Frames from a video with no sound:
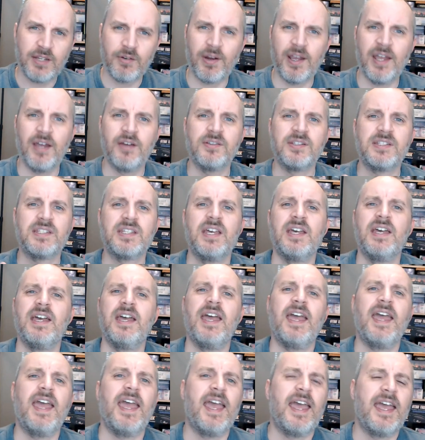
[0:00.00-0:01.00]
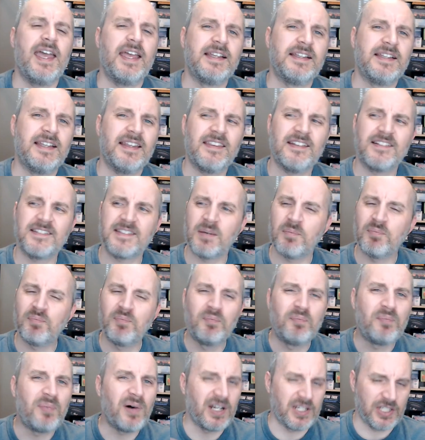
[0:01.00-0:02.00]
Grounds, and there's a
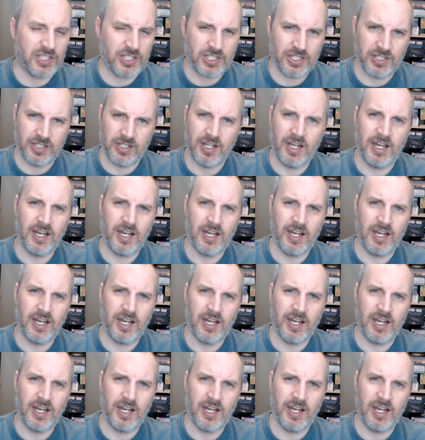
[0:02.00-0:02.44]
bunch.